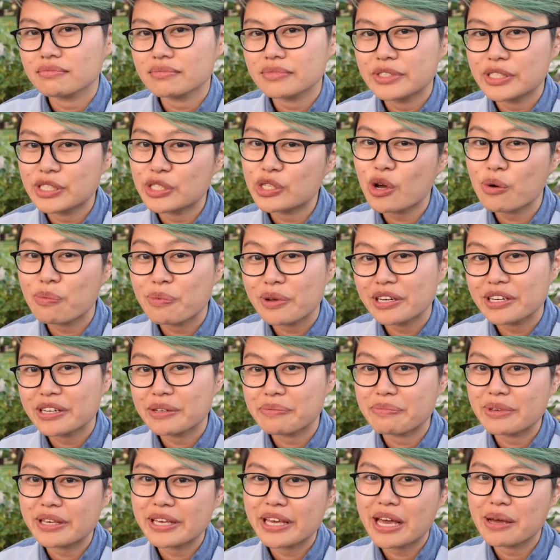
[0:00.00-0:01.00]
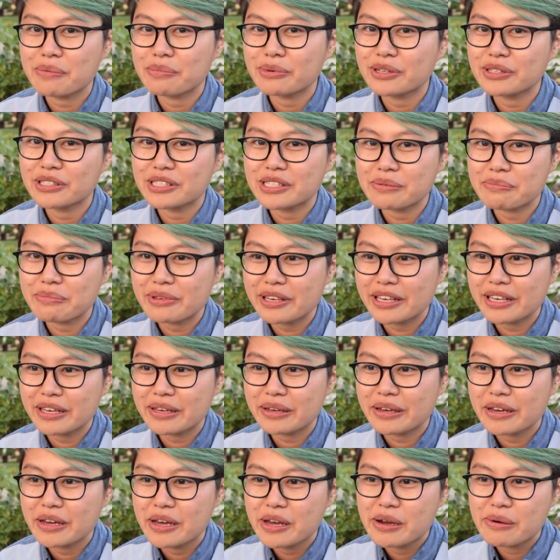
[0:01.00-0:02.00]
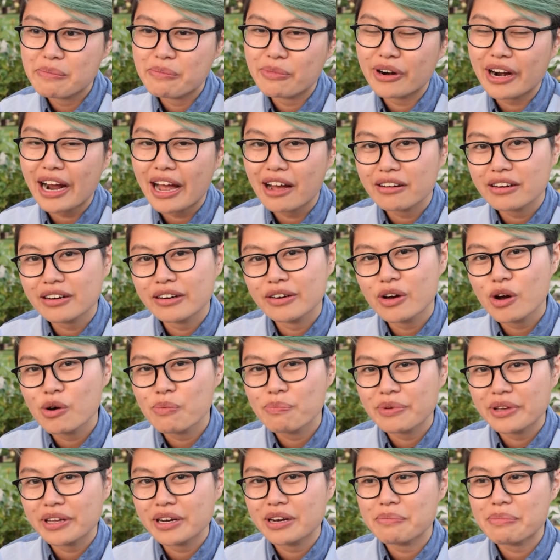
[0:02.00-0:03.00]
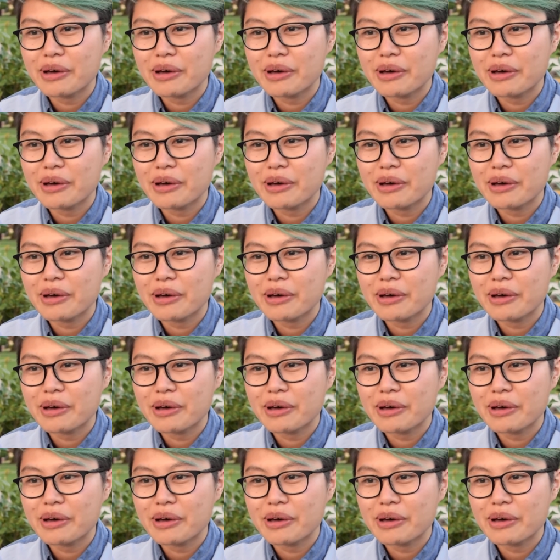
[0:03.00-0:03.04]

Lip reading: just hoping to be able to be more out and open